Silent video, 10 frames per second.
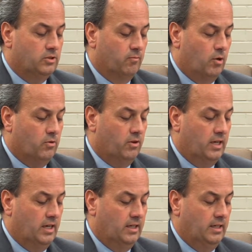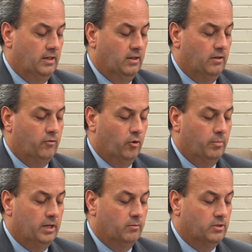of Walker County, and therefore
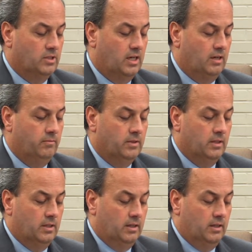be it resolved,